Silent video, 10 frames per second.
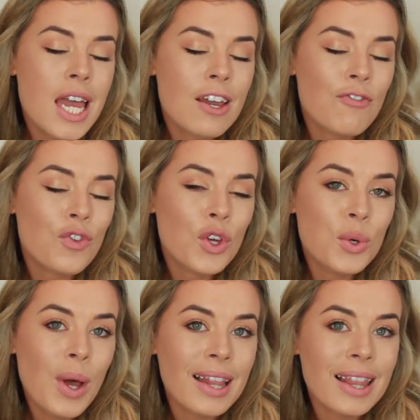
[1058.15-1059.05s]
If
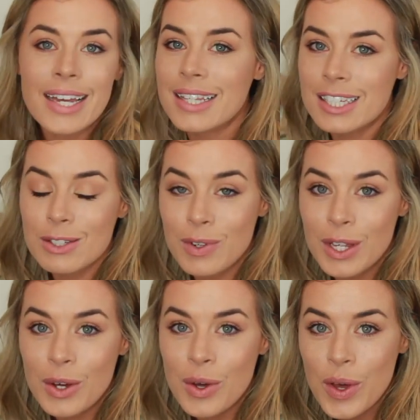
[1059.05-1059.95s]
you like this
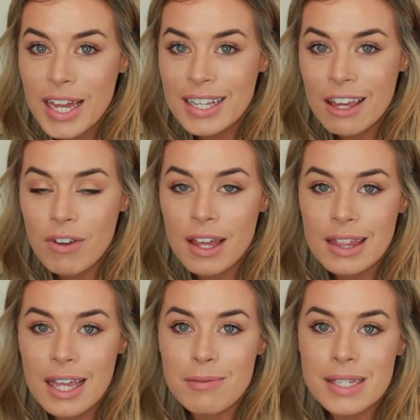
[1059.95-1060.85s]
video, go ahead and give it a
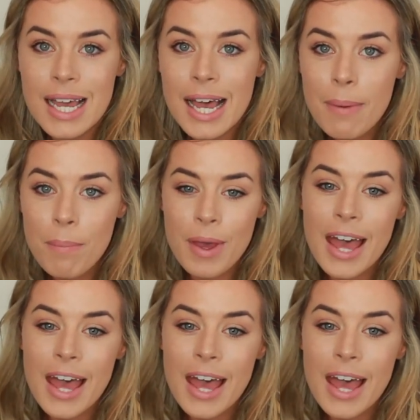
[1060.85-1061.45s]
thumbs up.